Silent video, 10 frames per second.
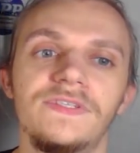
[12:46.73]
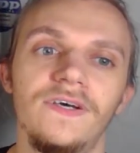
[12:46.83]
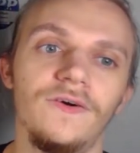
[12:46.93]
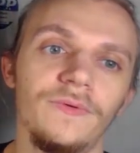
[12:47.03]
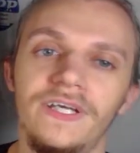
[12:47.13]

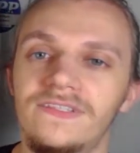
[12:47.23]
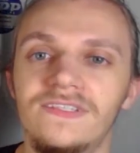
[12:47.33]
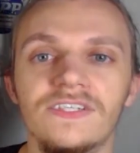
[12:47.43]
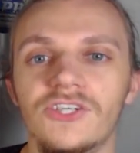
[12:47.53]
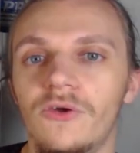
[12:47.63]
So we got
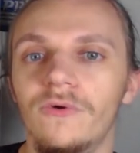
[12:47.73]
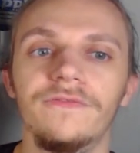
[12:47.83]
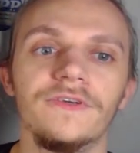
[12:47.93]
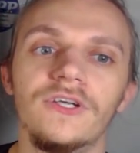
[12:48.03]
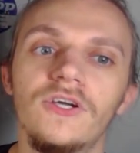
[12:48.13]
CJ
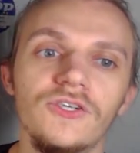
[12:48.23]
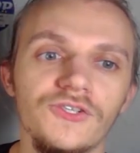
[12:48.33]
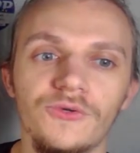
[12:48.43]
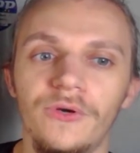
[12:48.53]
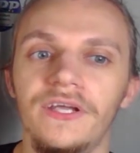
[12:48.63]
Wolford
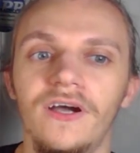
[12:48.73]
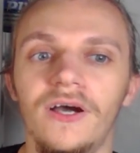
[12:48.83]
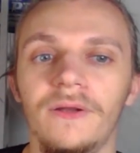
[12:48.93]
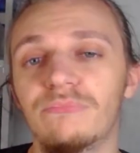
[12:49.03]
joining on.